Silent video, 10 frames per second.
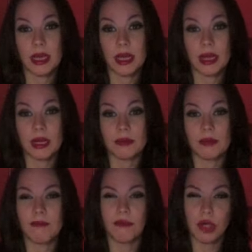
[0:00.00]

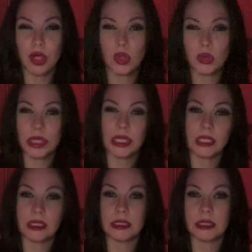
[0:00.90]
Virgo
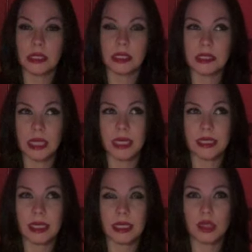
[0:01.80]
is a
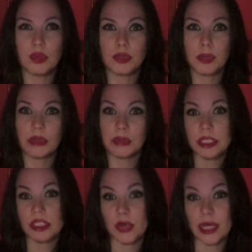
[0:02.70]
sign that you would
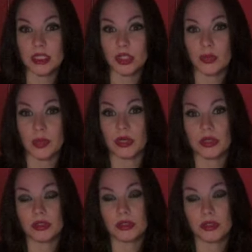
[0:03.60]
probably attract to you
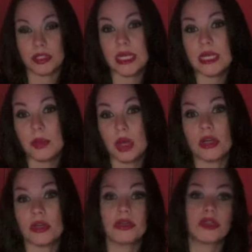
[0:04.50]
partners or dating
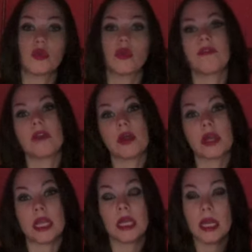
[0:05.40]
partners who are
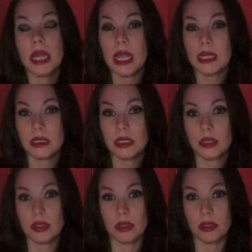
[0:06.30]
very
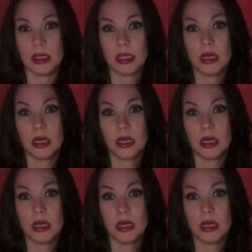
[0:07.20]
analytical,